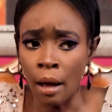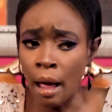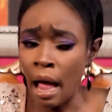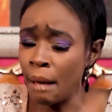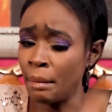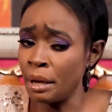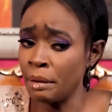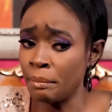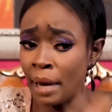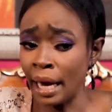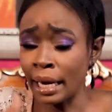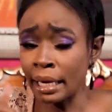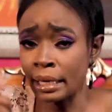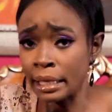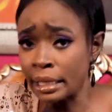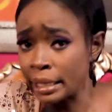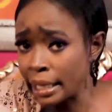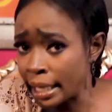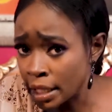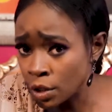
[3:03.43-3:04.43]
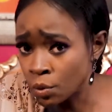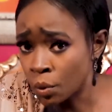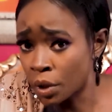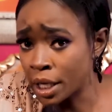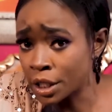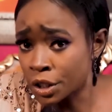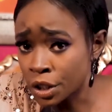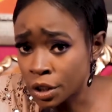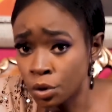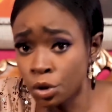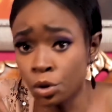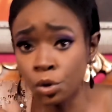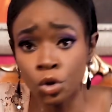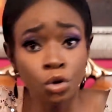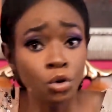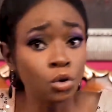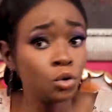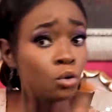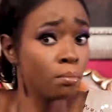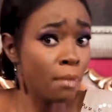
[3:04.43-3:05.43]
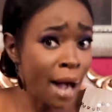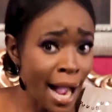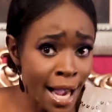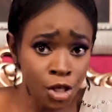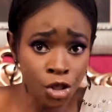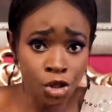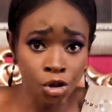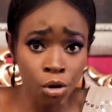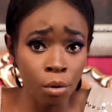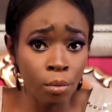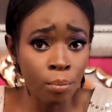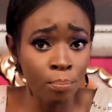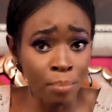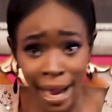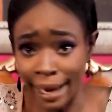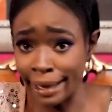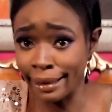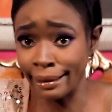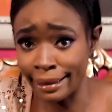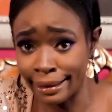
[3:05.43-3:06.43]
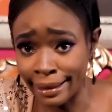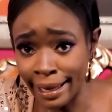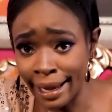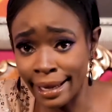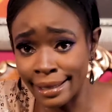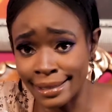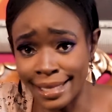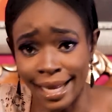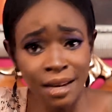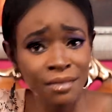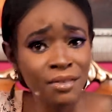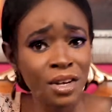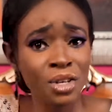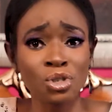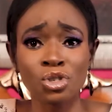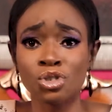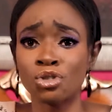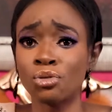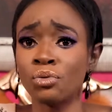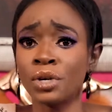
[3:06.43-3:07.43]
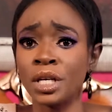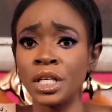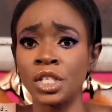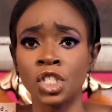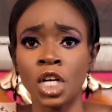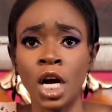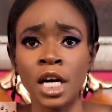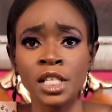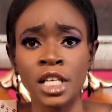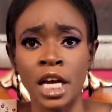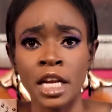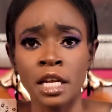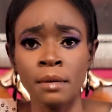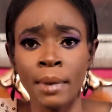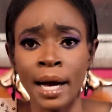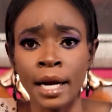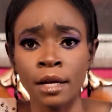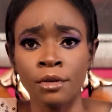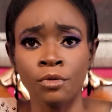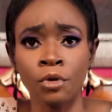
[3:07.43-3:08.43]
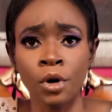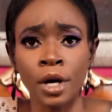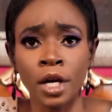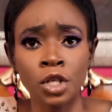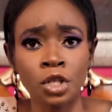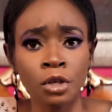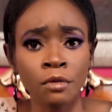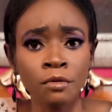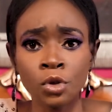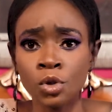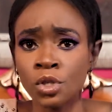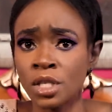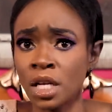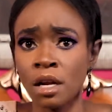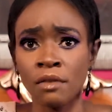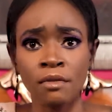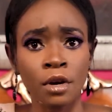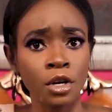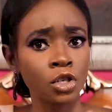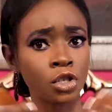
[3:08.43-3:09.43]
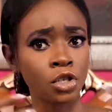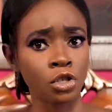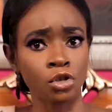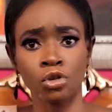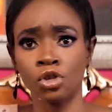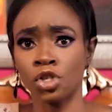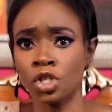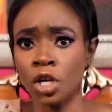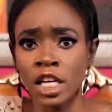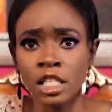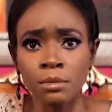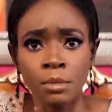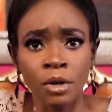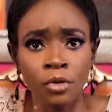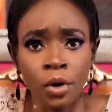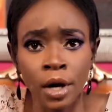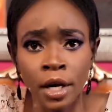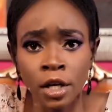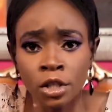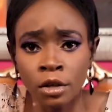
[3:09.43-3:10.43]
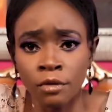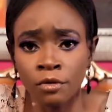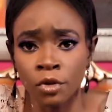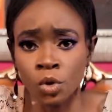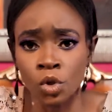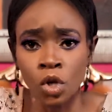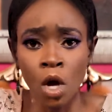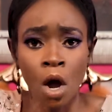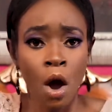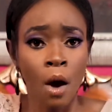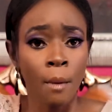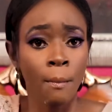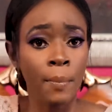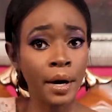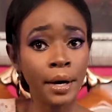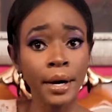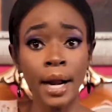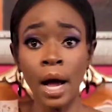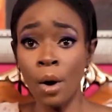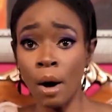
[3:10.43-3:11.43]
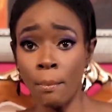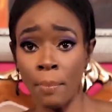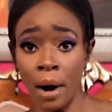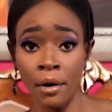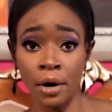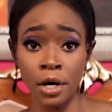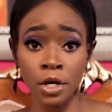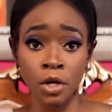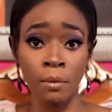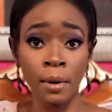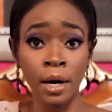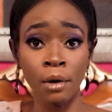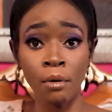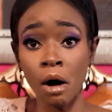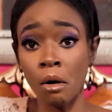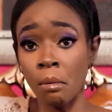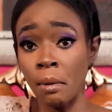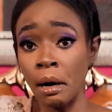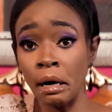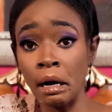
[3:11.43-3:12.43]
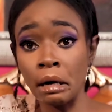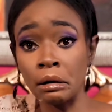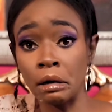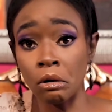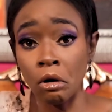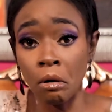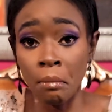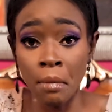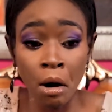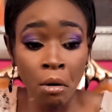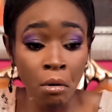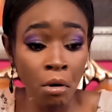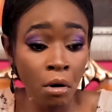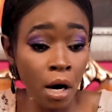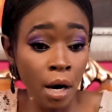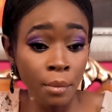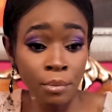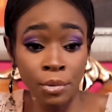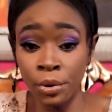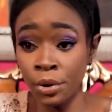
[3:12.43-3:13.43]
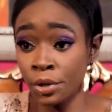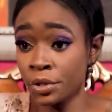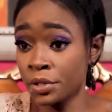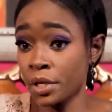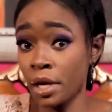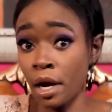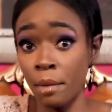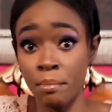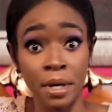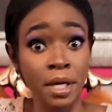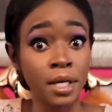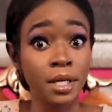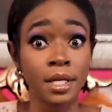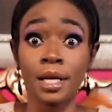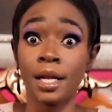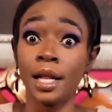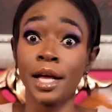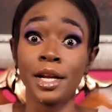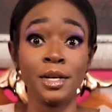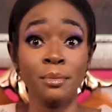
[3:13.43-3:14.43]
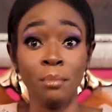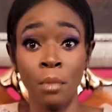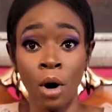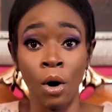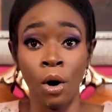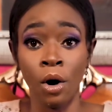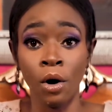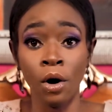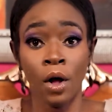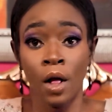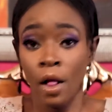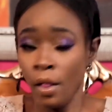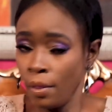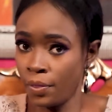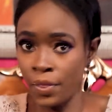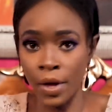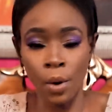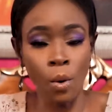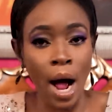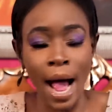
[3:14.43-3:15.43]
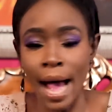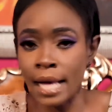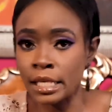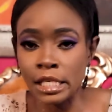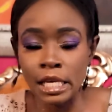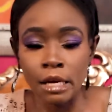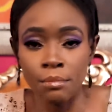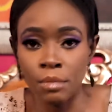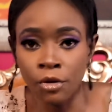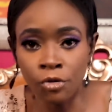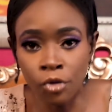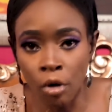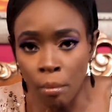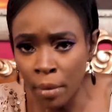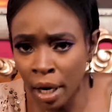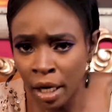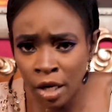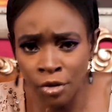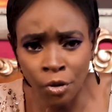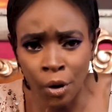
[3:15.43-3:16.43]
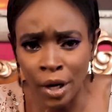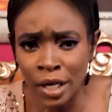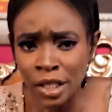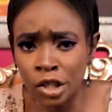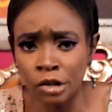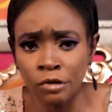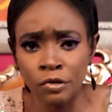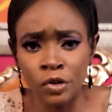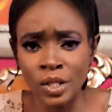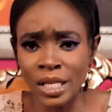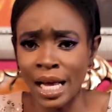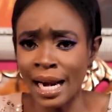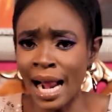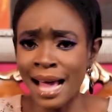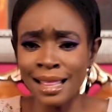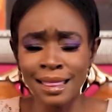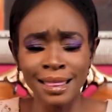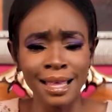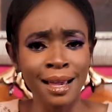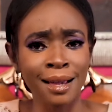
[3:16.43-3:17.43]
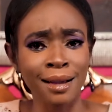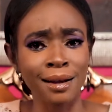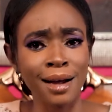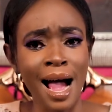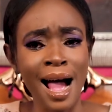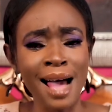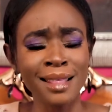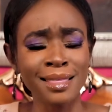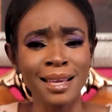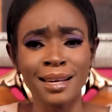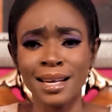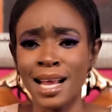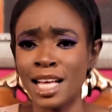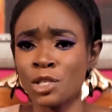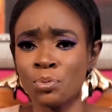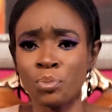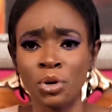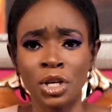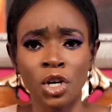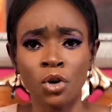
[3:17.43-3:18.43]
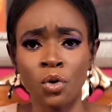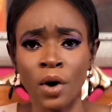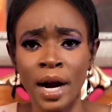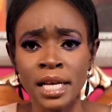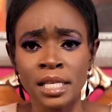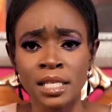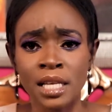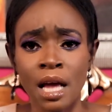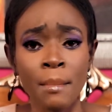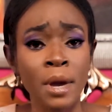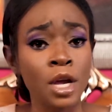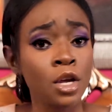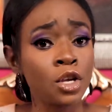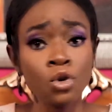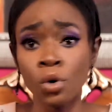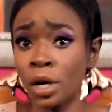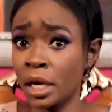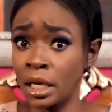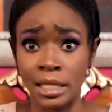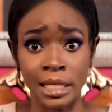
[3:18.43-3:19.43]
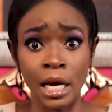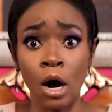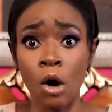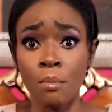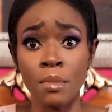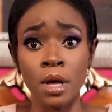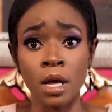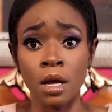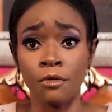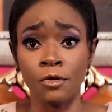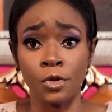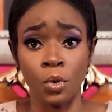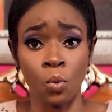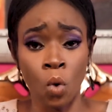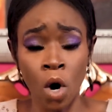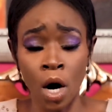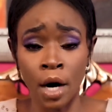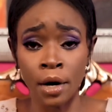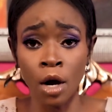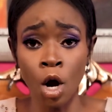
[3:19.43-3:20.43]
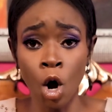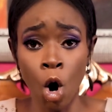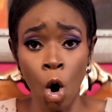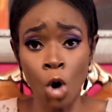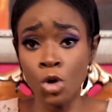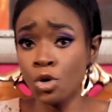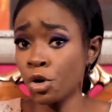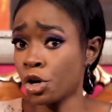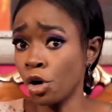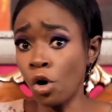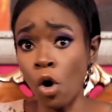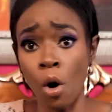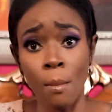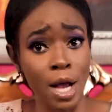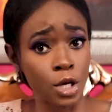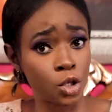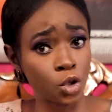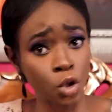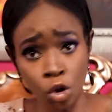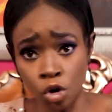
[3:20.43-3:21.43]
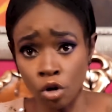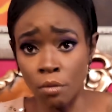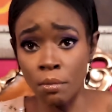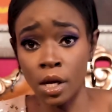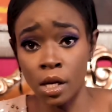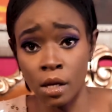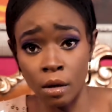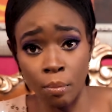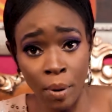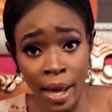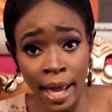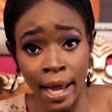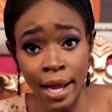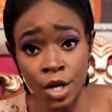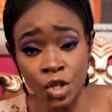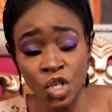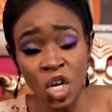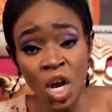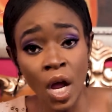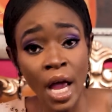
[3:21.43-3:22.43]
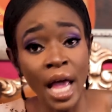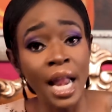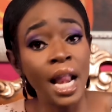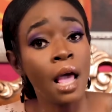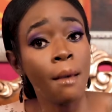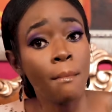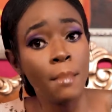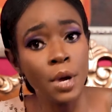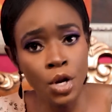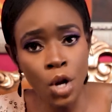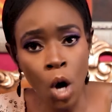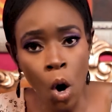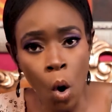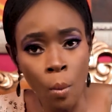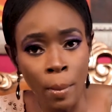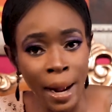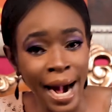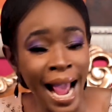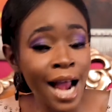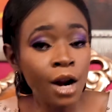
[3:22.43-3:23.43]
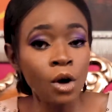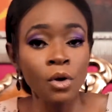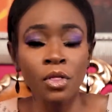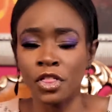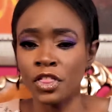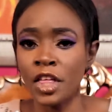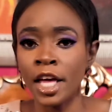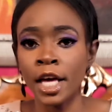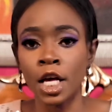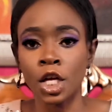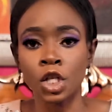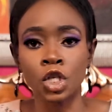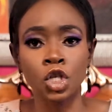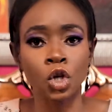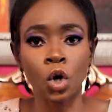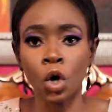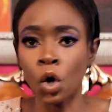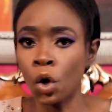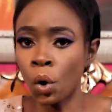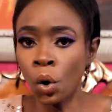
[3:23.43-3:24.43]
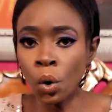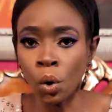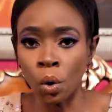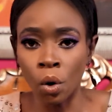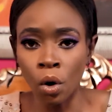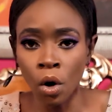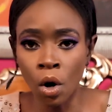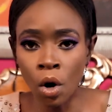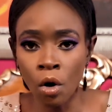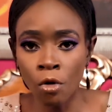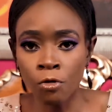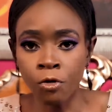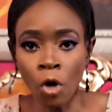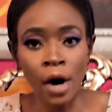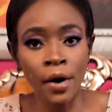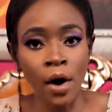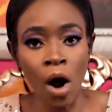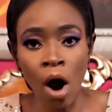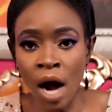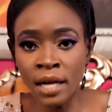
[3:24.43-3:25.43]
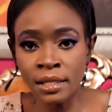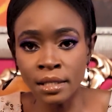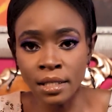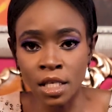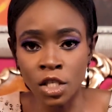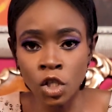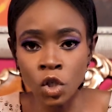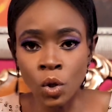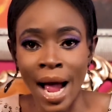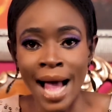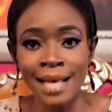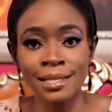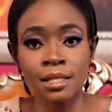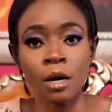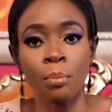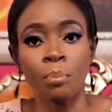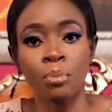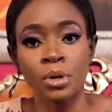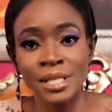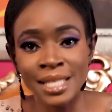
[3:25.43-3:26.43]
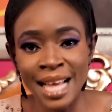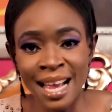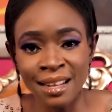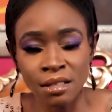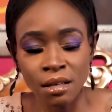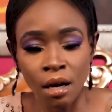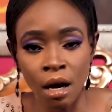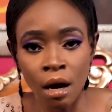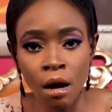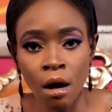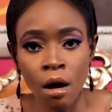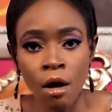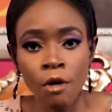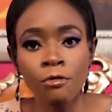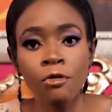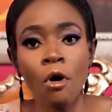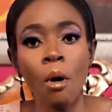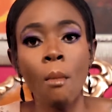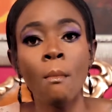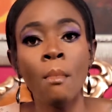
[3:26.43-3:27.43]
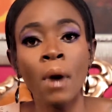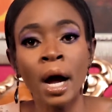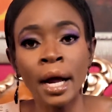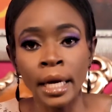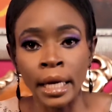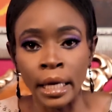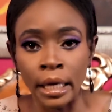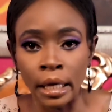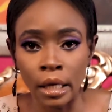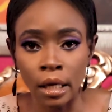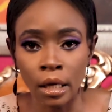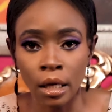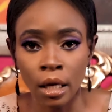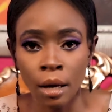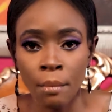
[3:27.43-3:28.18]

I mean, back in the days when I still used to do my show, back in the days, I never used to really charge anybody for interviews. They never used to charge me for interviews. But now, apparently, I'm not a big deal anymore. They were asking me for money for interviews. And I think that's pretty crazy. I mean, you could tell me if you want, or you can go on my social media page and let me know. But I don't think it's cool for an artist to ask a presenter for money.